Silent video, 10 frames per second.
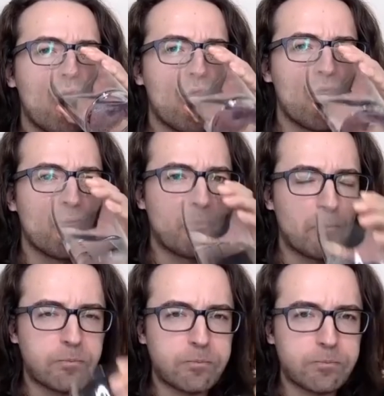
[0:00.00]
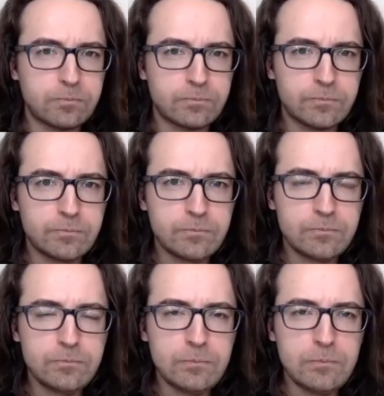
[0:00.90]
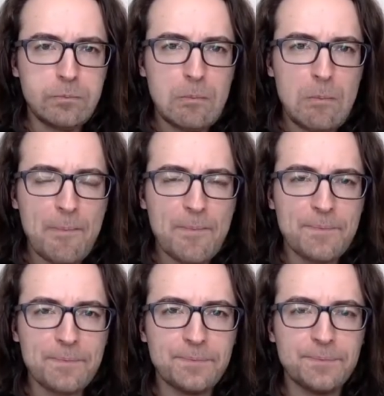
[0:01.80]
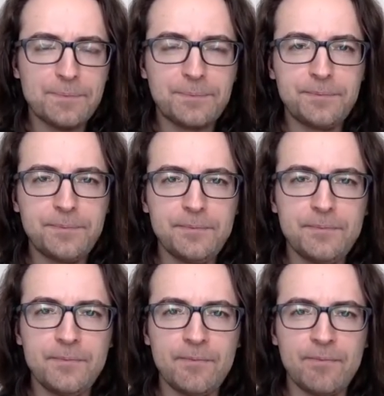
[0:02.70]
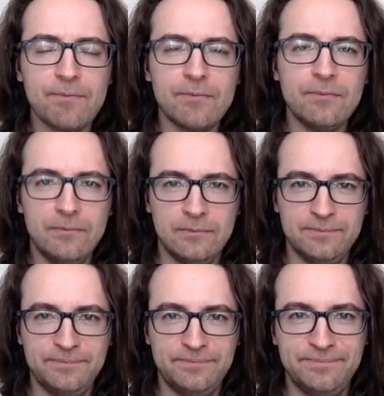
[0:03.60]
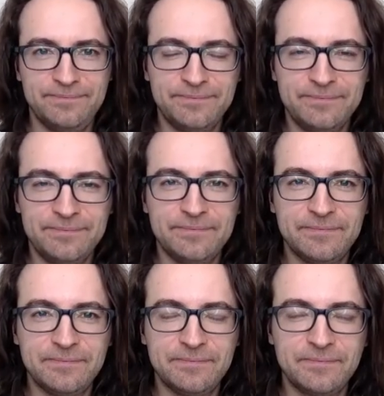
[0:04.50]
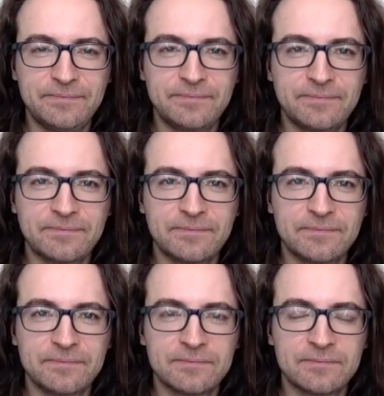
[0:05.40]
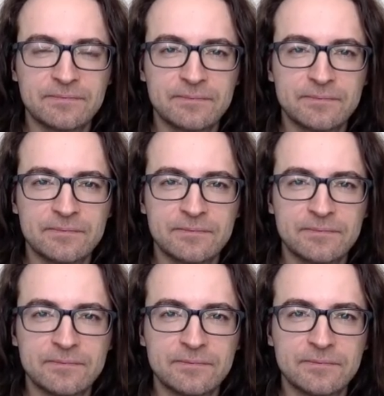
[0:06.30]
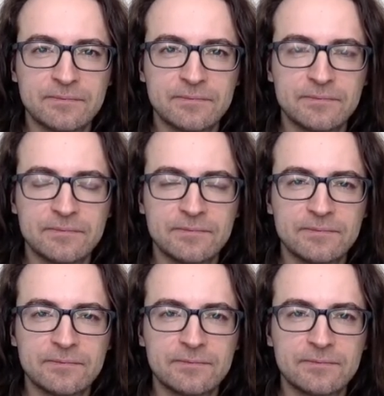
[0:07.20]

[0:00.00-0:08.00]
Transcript: The person shown says nothing.